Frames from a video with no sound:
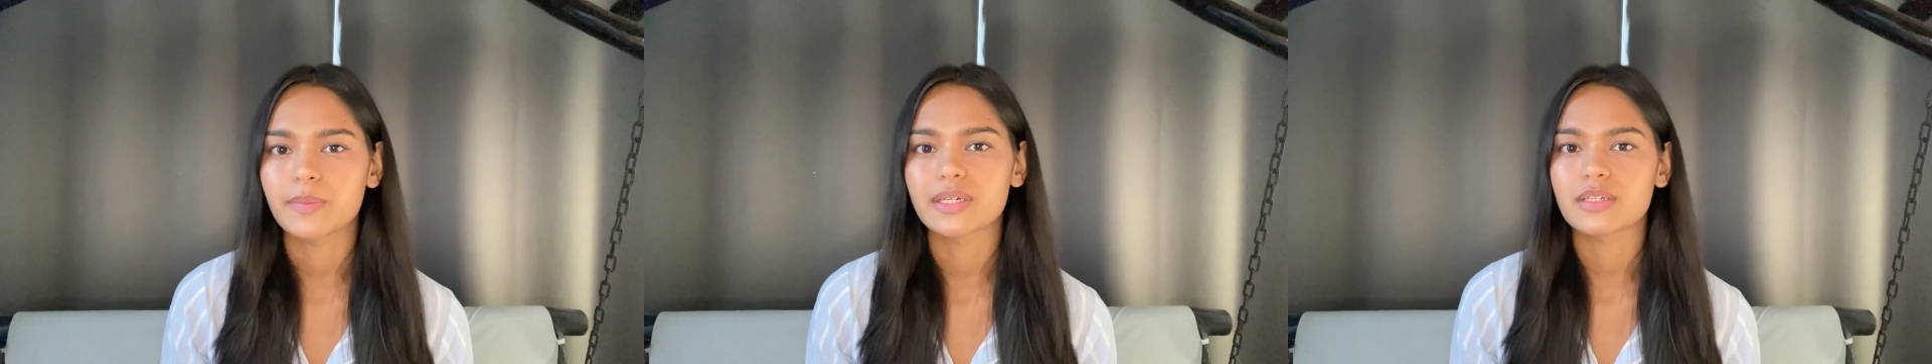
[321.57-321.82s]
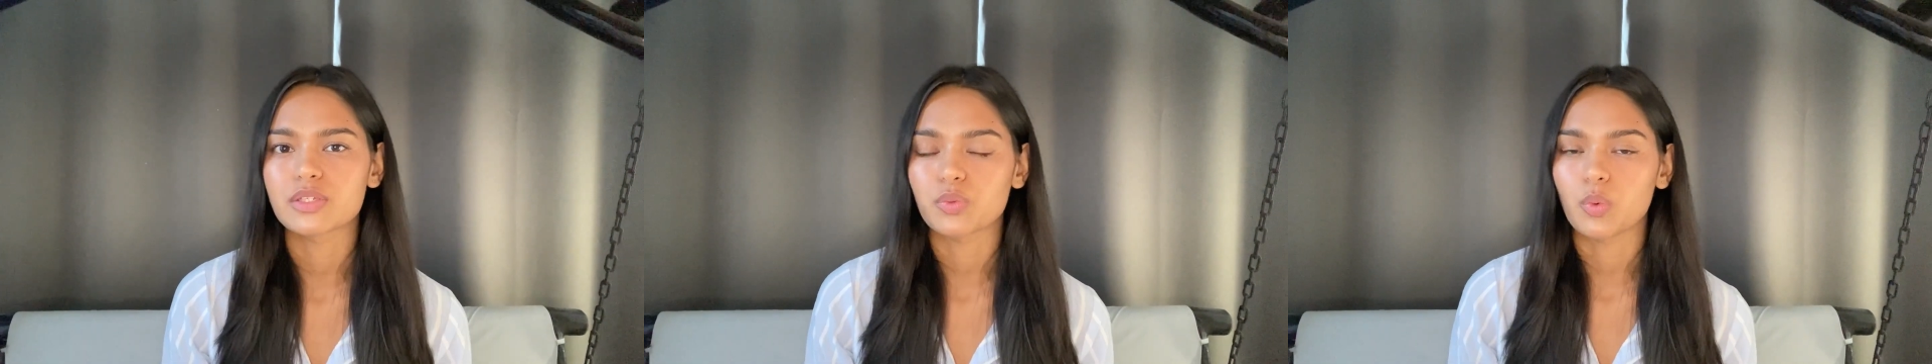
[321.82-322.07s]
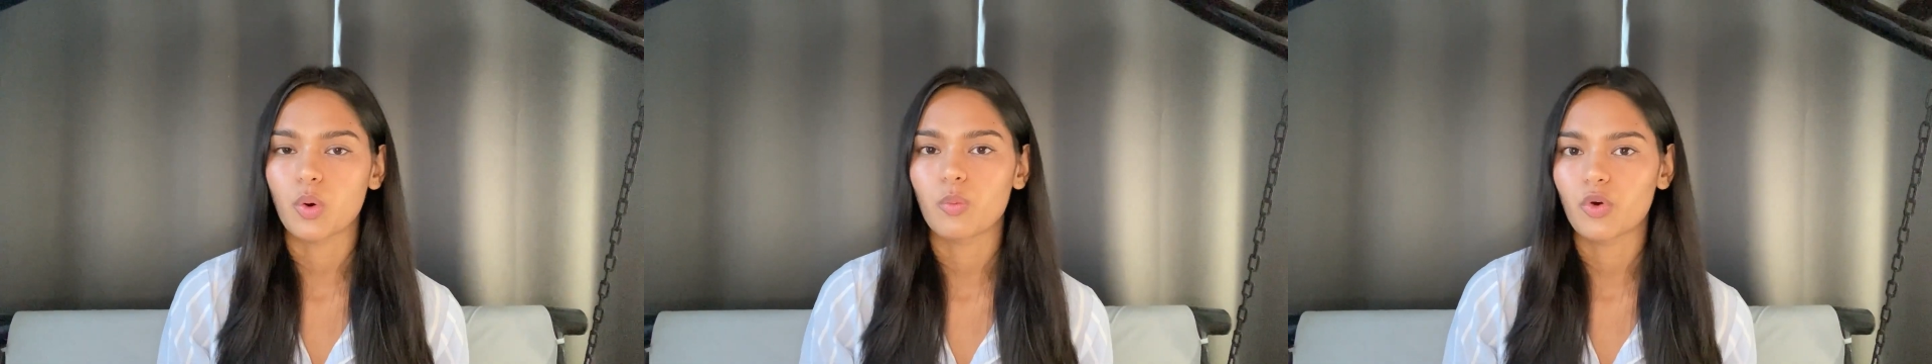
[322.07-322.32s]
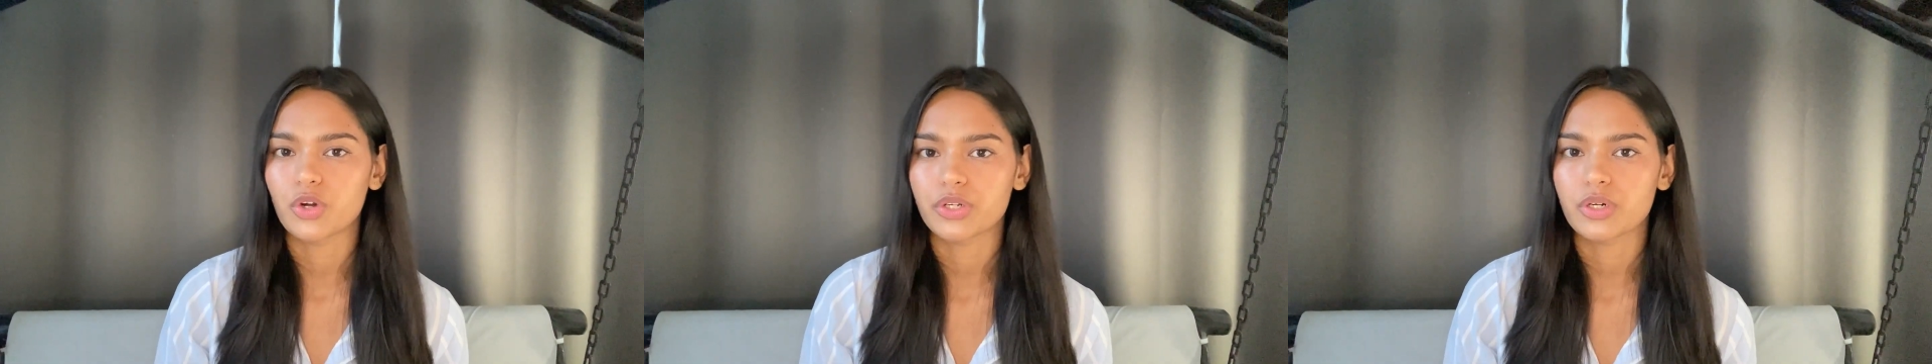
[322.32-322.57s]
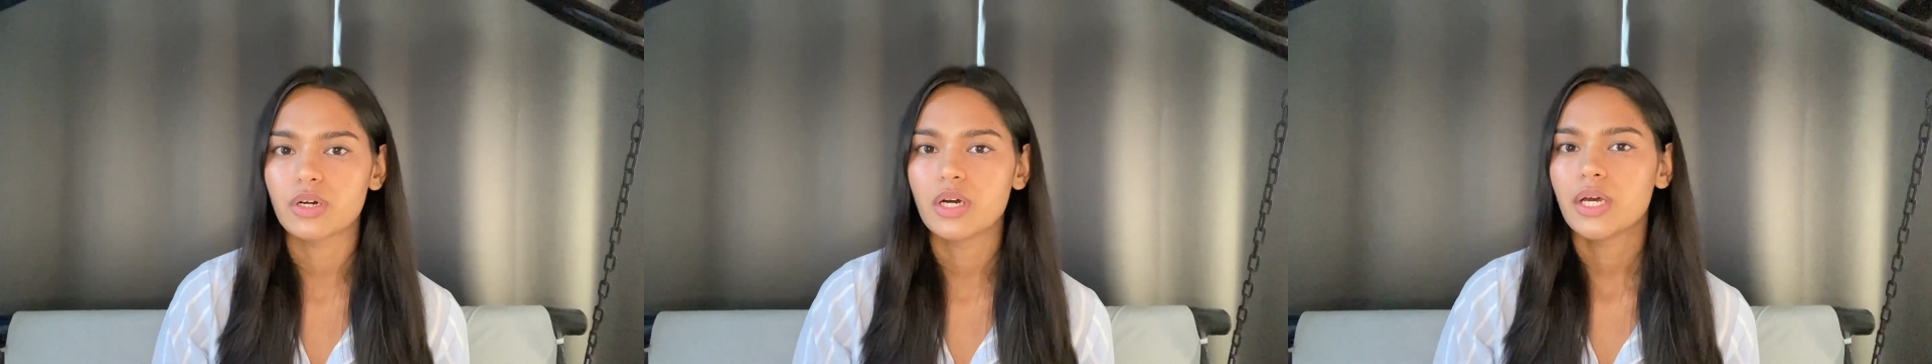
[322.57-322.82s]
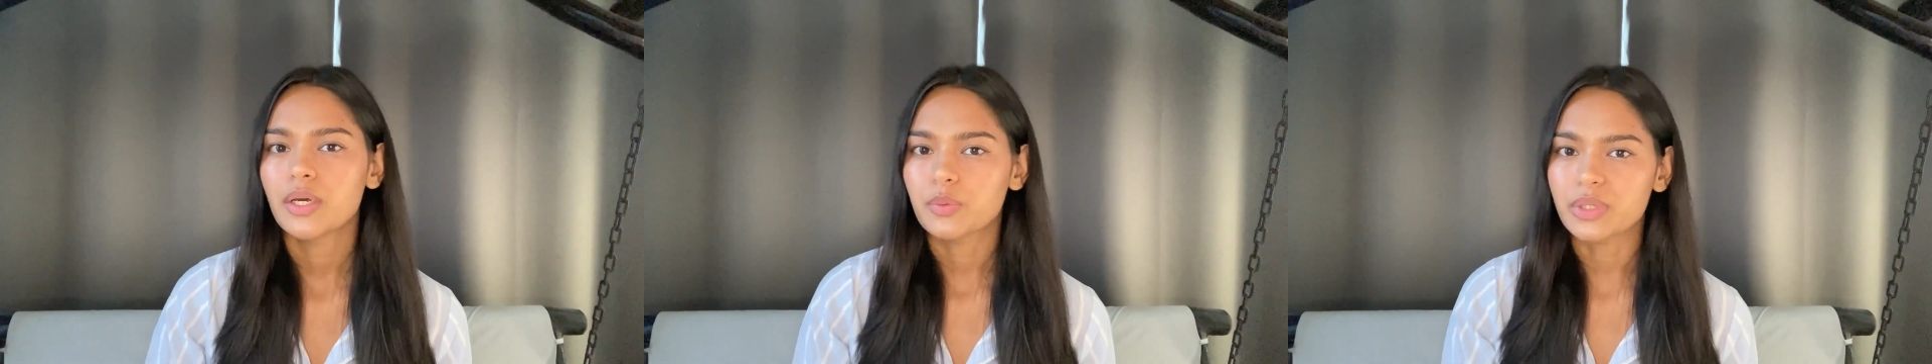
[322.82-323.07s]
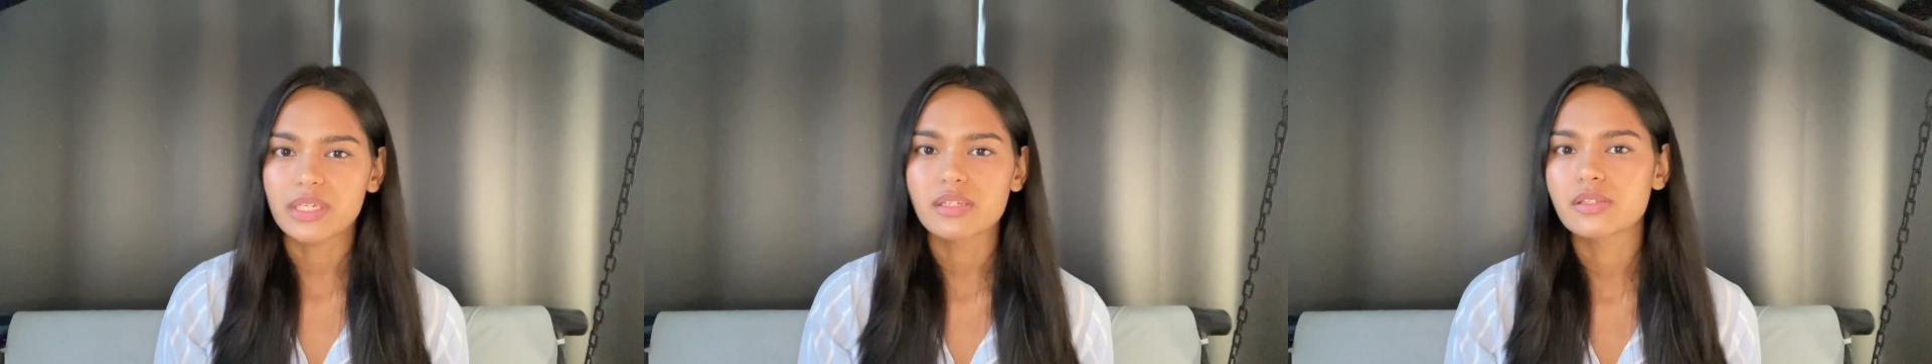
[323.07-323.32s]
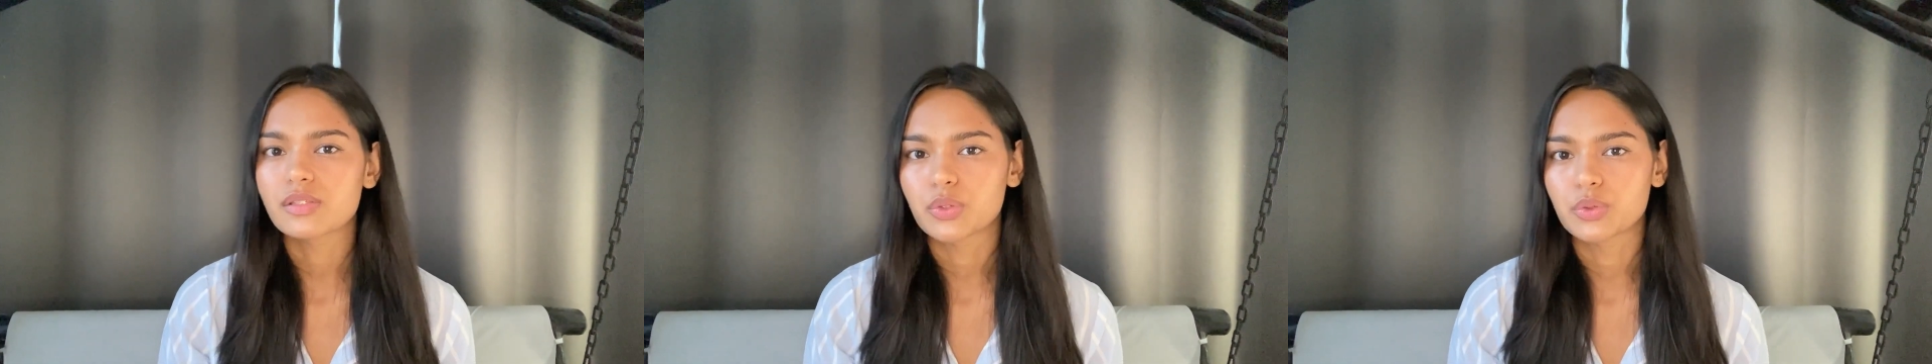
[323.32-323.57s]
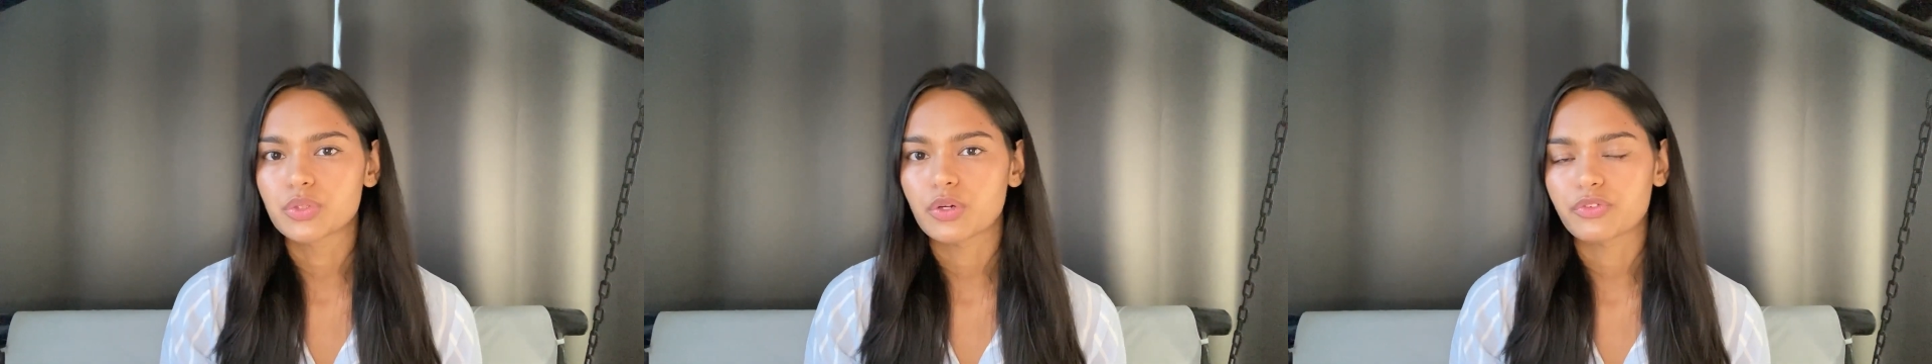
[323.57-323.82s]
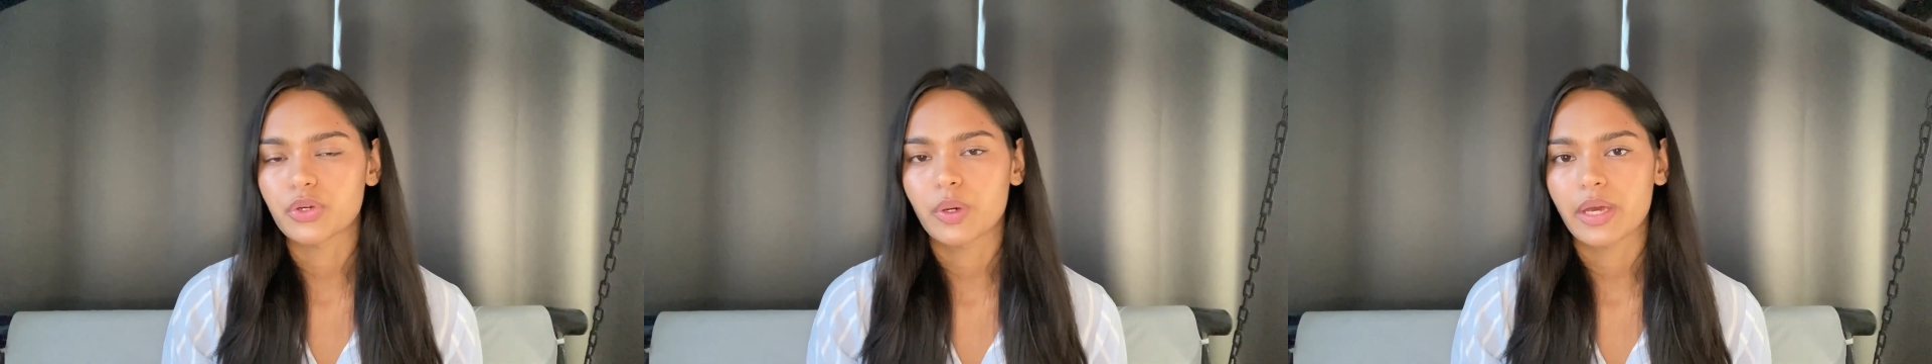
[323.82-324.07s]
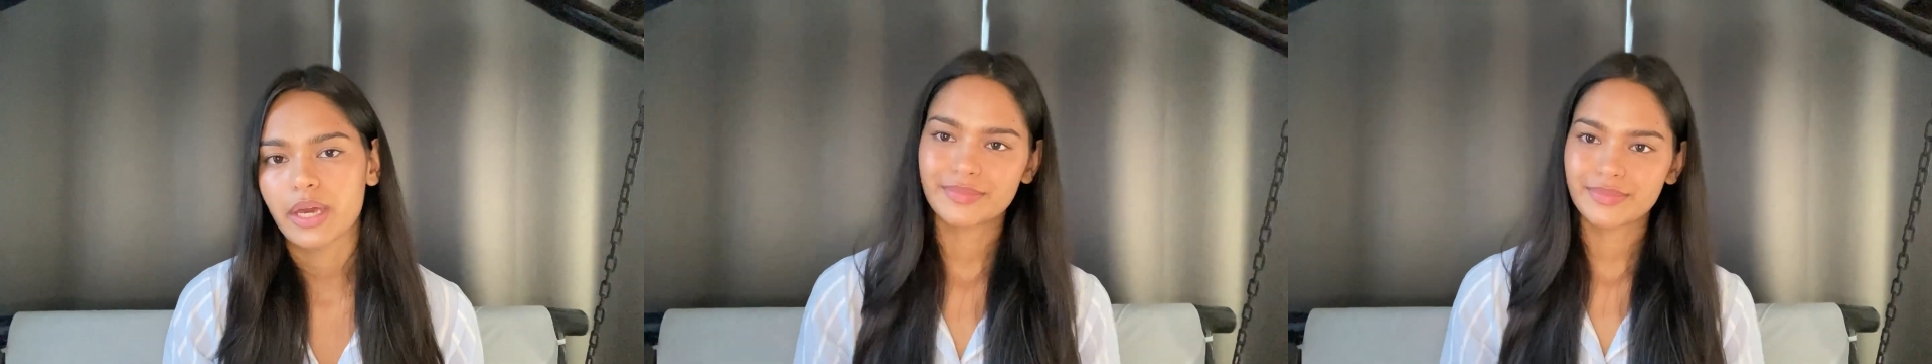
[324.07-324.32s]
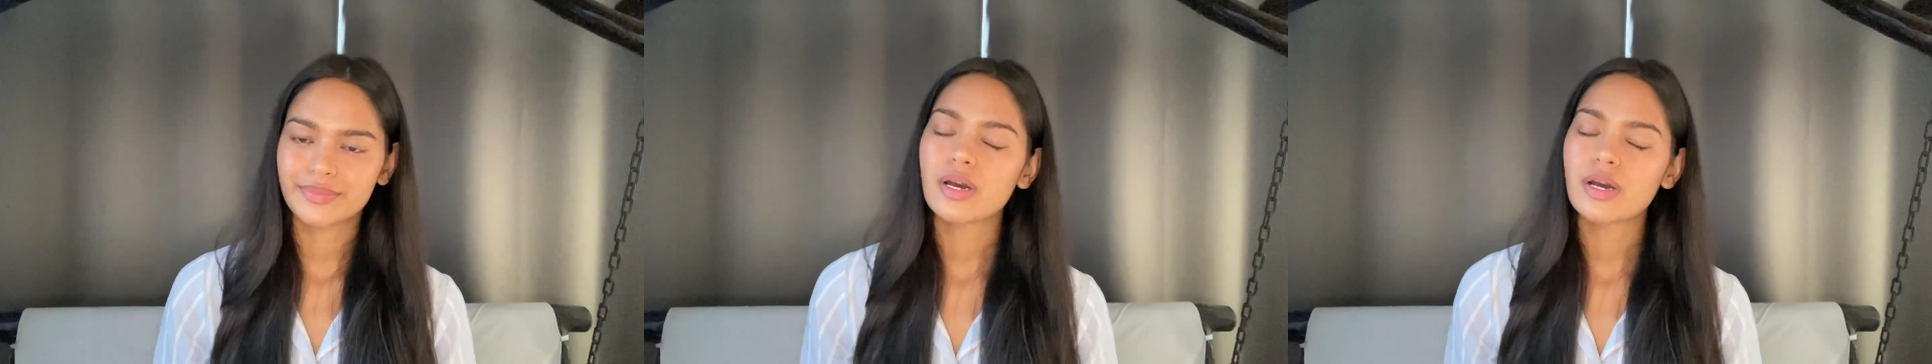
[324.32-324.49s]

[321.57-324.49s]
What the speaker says: because warm water weakens the root of your hair.